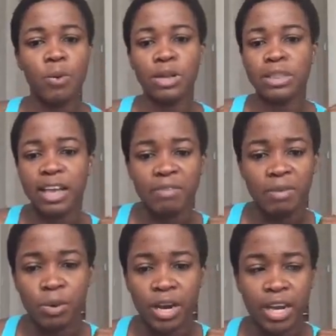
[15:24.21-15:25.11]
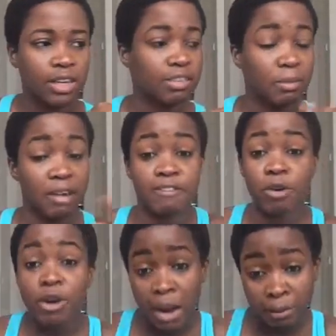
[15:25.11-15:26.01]
one thing I've been working on is my
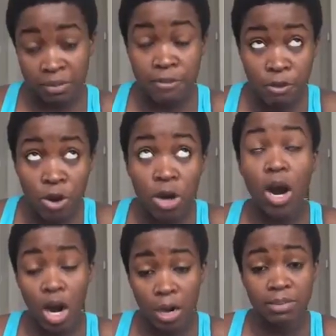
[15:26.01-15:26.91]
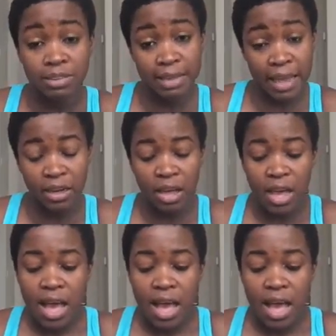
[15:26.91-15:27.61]
forearm stand.